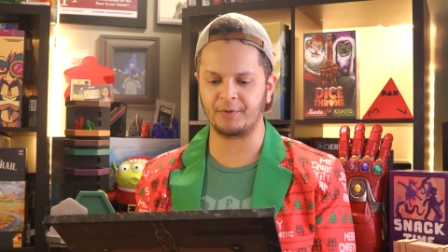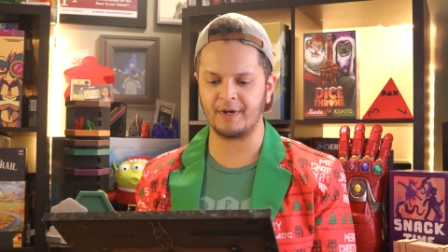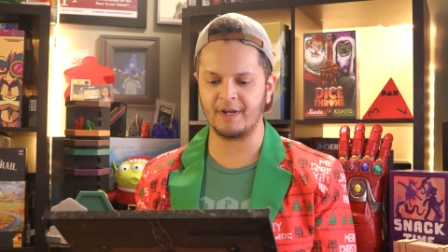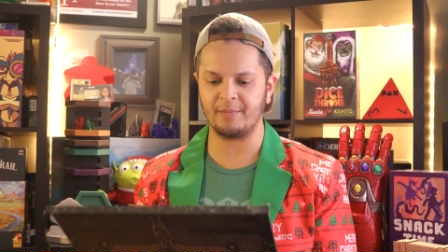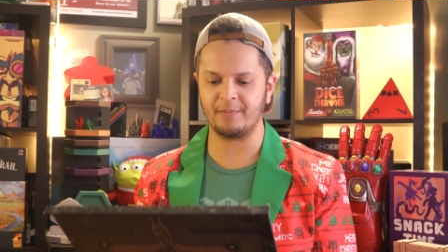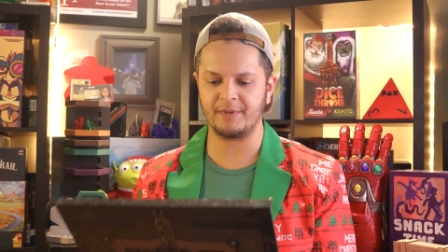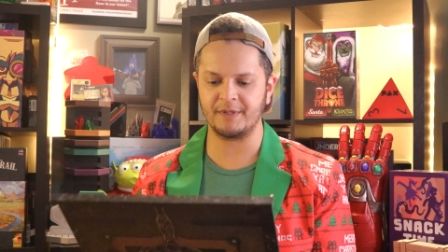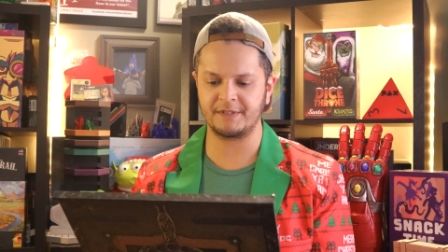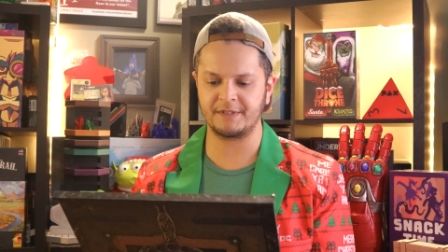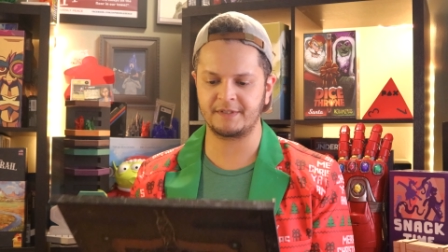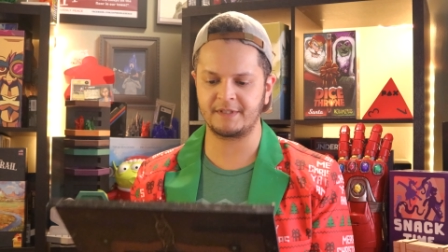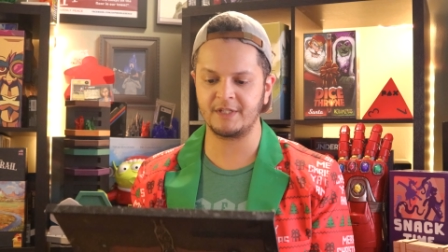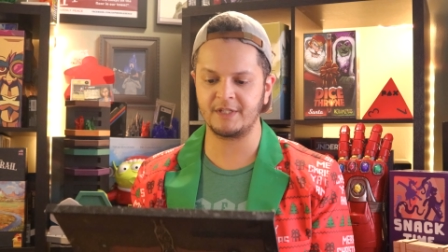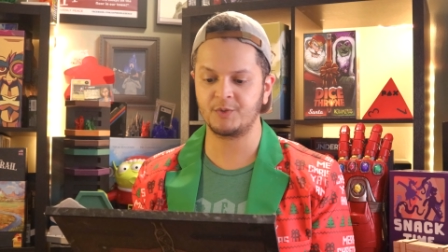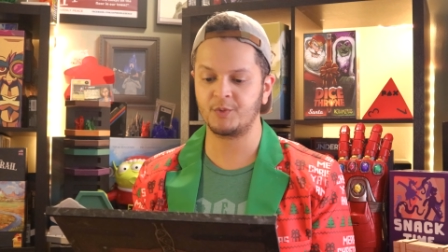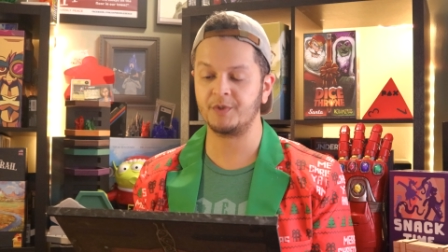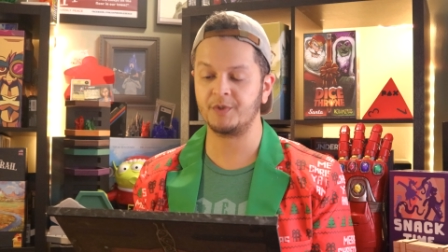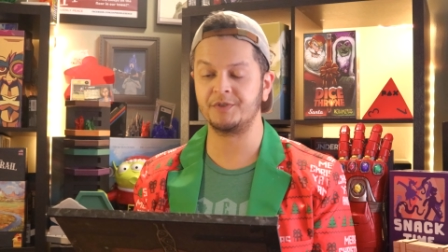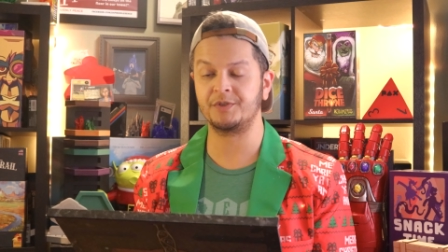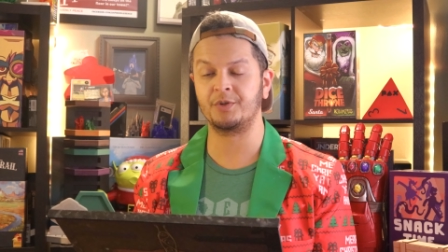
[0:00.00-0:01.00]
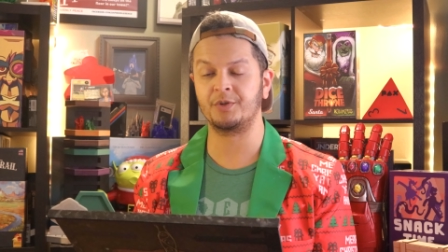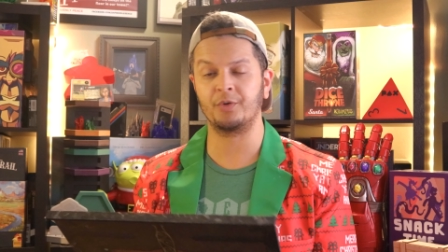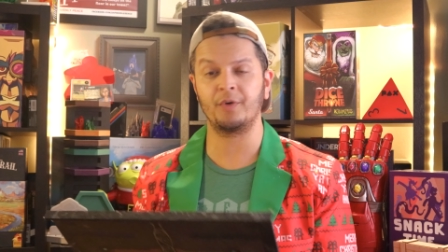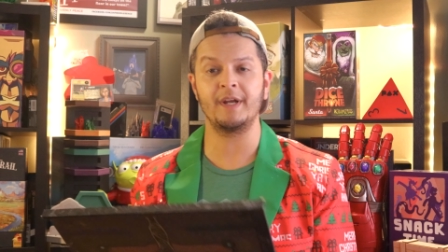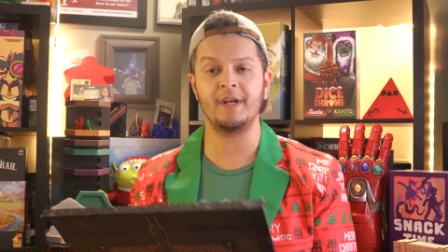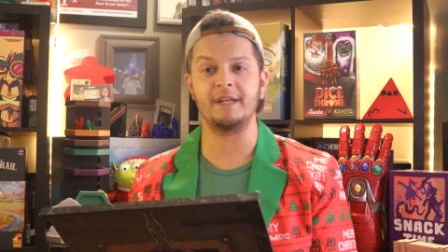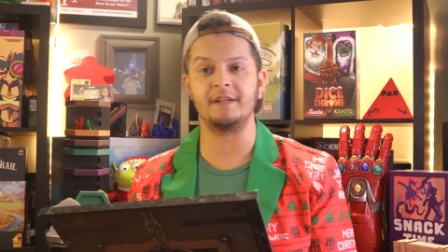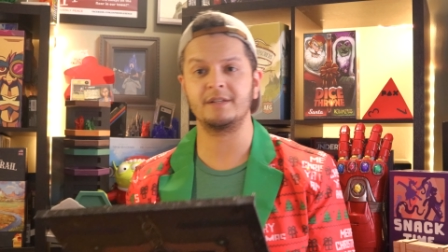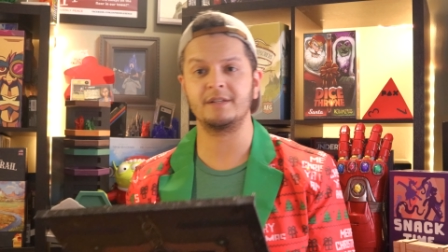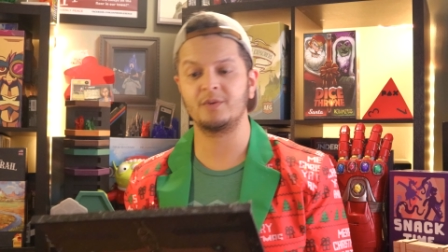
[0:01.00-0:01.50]
Krampus. This was
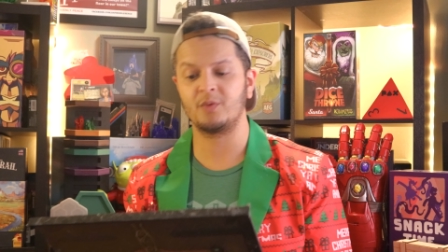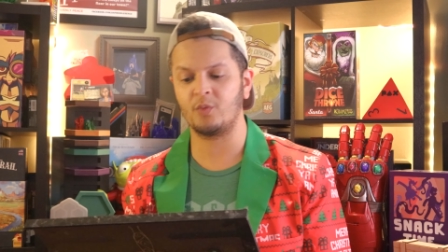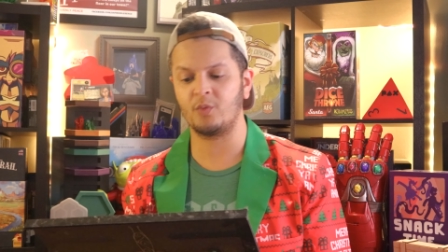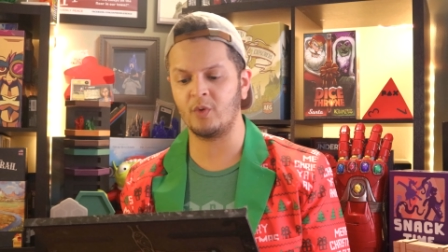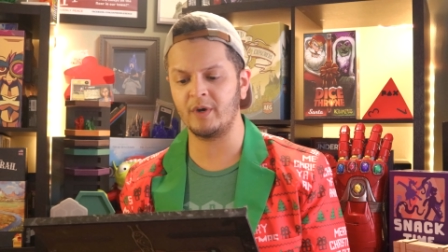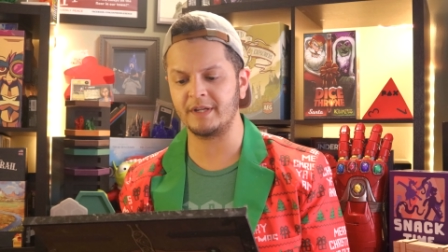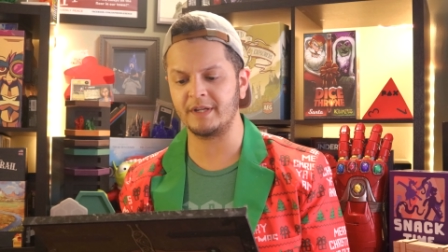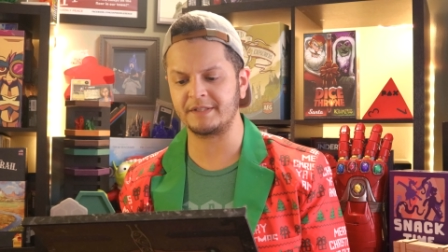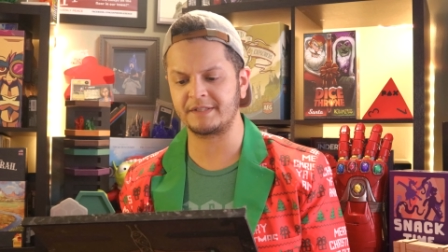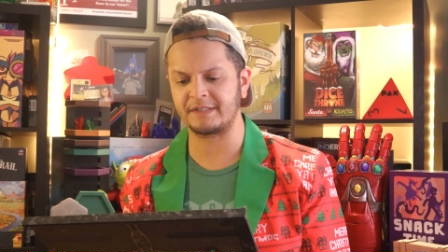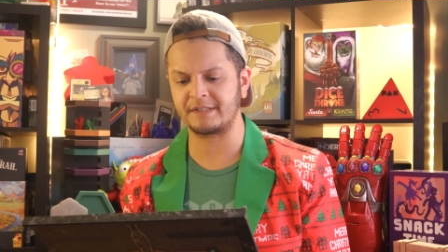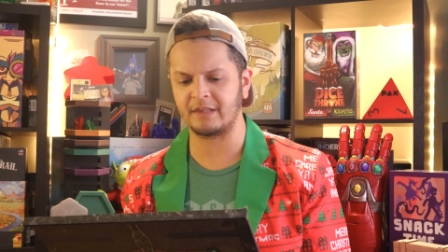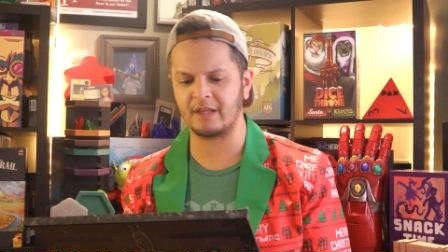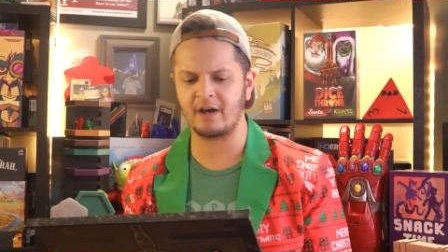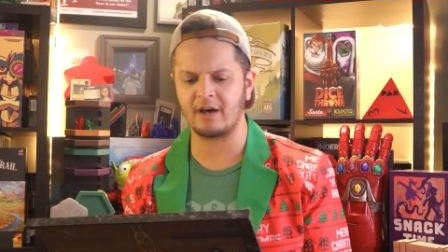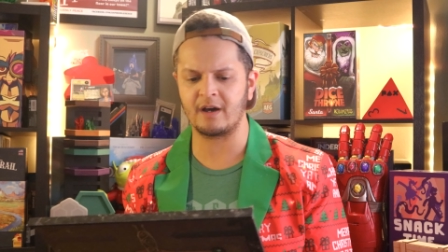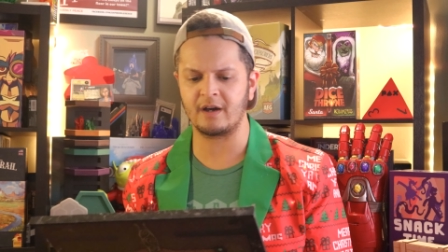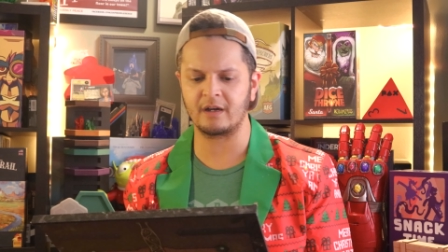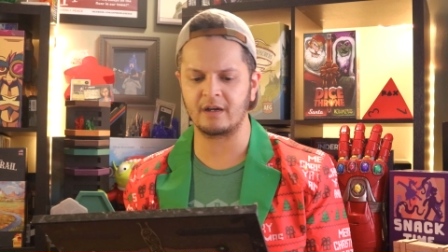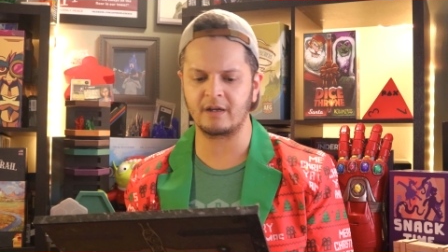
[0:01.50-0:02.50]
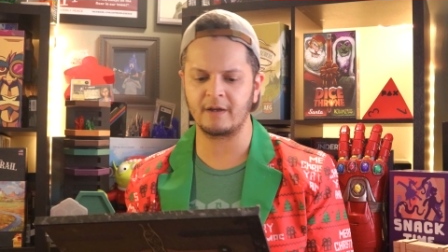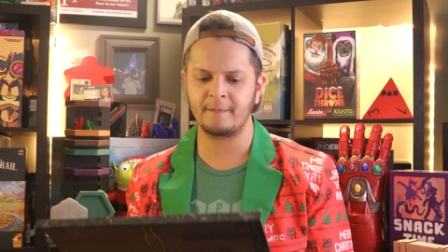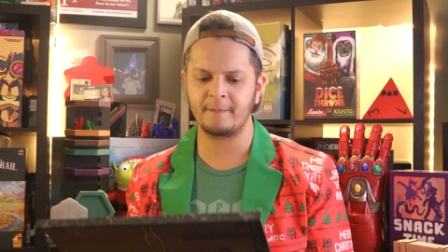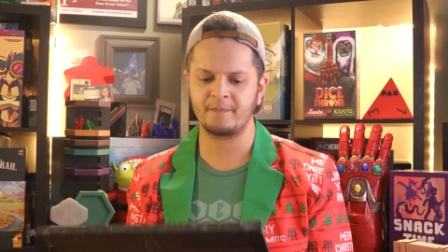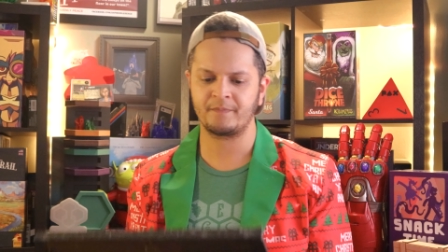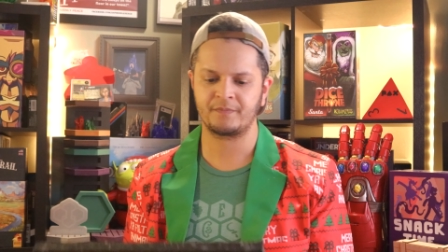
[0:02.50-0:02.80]
great. What a slog.